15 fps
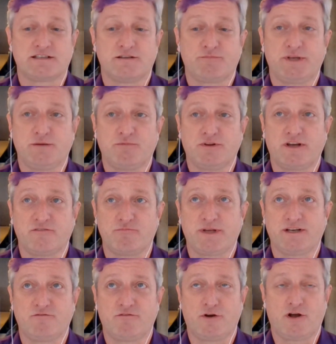and the people I've
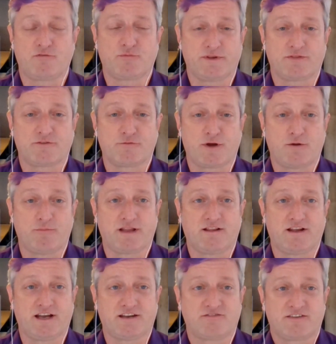been involved with throughout my
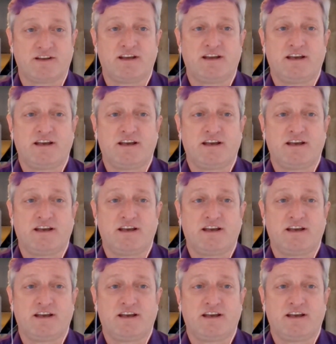life.